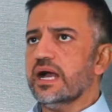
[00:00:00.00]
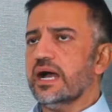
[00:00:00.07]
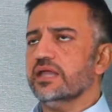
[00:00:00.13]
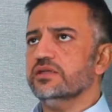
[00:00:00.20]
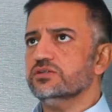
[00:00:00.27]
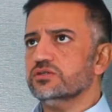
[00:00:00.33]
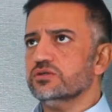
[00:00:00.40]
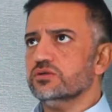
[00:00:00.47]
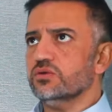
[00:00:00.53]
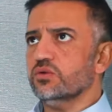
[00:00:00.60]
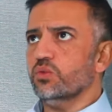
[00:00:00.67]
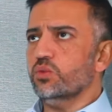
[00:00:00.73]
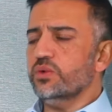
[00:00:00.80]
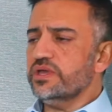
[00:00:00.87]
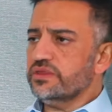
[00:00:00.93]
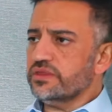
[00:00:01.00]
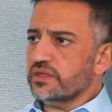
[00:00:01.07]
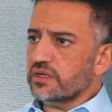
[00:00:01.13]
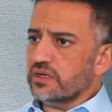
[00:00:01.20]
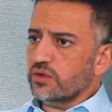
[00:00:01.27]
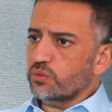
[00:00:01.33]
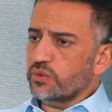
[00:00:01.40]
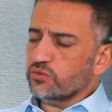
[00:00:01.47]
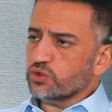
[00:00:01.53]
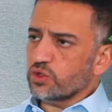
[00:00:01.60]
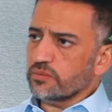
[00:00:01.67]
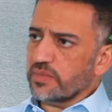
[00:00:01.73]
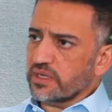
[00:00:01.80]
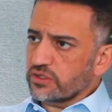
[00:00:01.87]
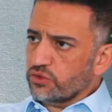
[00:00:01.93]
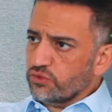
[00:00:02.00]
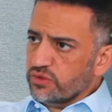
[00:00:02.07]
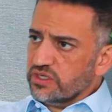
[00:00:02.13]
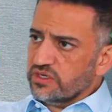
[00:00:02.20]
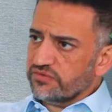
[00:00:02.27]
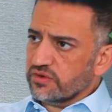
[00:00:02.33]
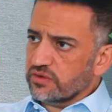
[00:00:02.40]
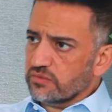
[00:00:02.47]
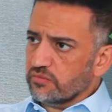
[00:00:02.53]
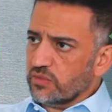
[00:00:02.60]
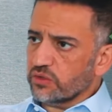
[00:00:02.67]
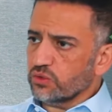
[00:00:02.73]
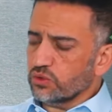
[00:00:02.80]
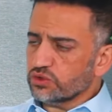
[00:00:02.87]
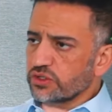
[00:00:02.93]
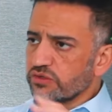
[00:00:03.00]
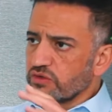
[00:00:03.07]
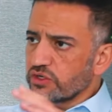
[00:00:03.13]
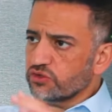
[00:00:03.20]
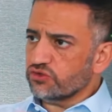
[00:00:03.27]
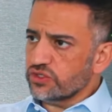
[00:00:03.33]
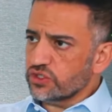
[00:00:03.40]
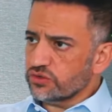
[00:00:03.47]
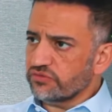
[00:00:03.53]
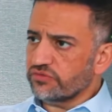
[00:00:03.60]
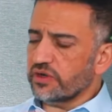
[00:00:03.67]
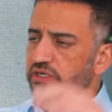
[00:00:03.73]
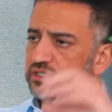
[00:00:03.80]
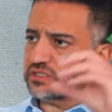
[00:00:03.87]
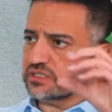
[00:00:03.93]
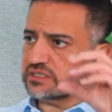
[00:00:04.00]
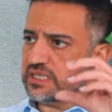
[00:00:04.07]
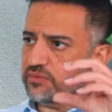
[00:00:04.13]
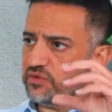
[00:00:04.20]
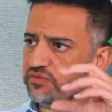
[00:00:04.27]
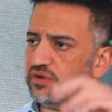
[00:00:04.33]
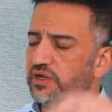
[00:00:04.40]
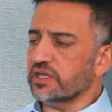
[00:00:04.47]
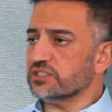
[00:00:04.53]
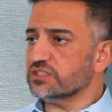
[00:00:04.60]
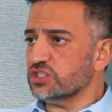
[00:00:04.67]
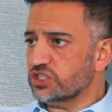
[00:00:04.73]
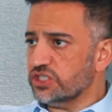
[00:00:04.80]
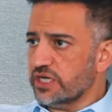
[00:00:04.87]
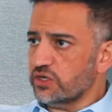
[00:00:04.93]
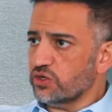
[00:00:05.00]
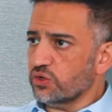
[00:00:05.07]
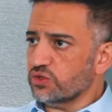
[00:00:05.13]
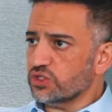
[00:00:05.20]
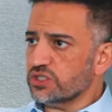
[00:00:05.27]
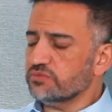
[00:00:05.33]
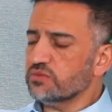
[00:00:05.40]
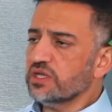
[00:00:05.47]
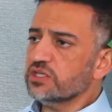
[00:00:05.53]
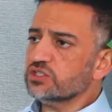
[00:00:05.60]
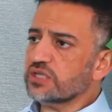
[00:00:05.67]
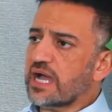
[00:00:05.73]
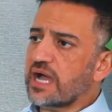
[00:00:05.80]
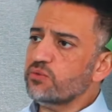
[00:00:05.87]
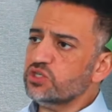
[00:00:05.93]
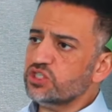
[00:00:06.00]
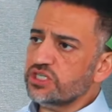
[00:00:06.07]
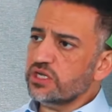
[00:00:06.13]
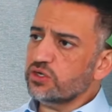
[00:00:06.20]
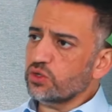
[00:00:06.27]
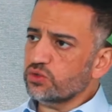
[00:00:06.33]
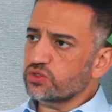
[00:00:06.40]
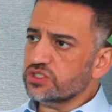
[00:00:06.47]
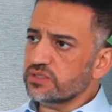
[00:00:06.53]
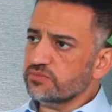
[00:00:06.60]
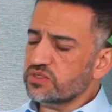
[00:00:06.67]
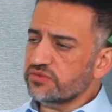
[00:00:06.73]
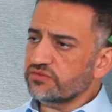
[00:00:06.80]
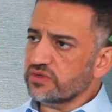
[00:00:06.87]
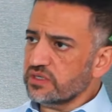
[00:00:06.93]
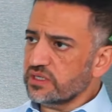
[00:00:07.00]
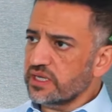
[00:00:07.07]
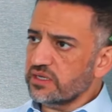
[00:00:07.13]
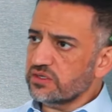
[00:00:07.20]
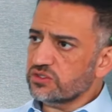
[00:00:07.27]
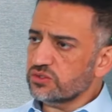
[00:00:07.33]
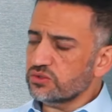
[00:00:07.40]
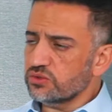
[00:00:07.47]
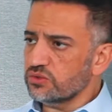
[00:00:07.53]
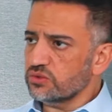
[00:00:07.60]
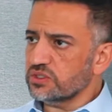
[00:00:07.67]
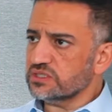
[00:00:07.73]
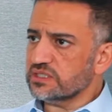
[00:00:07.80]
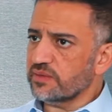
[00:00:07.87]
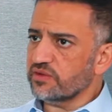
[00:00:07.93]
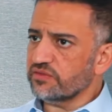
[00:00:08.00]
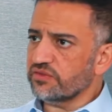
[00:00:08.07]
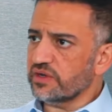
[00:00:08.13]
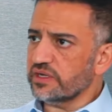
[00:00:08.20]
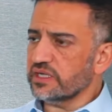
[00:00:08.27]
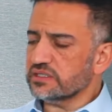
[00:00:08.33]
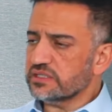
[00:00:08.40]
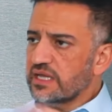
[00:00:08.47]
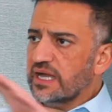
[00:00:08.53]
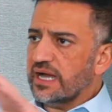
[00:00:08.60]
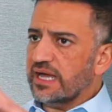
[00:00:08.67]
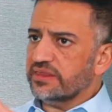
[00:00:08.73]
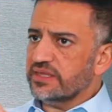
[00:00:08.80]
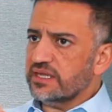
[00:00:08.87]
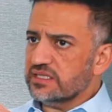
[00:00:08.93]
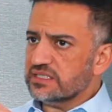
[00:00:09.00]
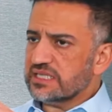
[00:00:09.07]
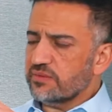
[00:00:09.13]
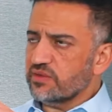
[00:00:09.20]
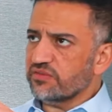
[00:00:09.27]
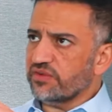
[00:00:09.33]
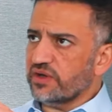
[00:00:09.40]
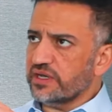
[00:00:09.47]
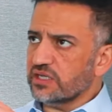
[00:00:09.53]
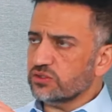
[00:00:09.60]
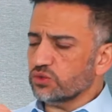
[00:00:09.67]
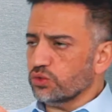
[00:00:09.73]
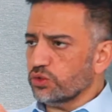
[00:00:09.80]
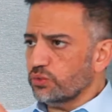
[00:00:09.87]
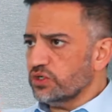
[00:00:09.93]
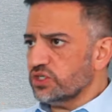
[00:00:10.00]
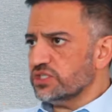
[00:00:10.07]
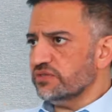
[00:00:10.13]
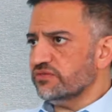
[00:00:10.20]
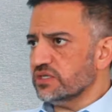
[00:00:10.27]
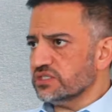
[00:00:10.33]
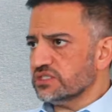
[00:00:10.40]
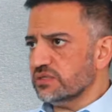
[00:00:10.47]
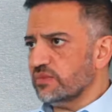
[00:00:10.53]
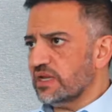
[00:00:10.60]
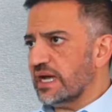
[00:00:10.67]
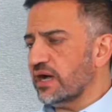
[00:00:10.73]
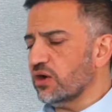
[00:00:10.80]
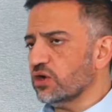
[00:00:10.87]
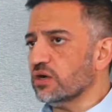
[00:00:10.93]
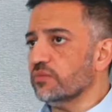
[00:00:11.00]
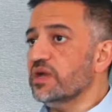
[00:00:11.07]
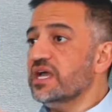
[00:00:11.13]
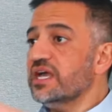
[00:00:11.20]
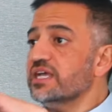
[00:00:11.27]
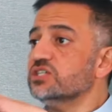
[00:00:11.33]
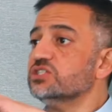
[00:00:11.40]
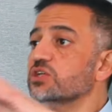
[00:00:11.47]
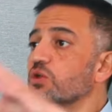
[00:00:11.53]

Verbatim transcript: And with uh, we are talking about the three different models. So you've got traditional finance, got Islamic finance, and shared ownership. So how is shared ownership different then to Islamic finance? And then Islamic finance, although we're achieving a similar outcome, is